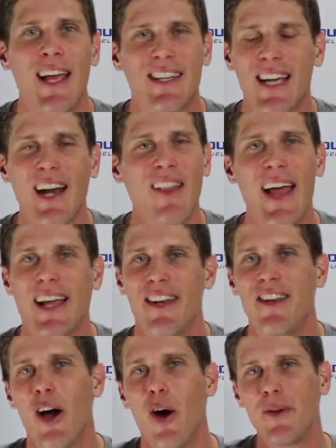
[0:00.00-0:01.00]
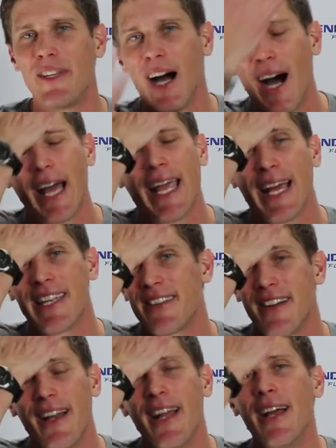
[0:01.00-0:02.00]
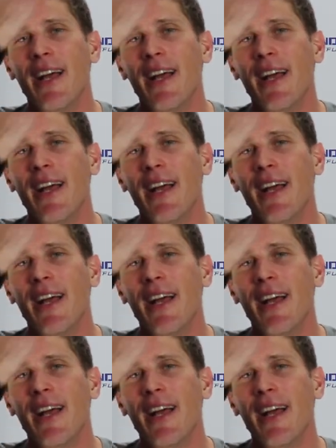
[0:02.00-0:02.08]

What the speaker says: It's kind of like a no-duh answer.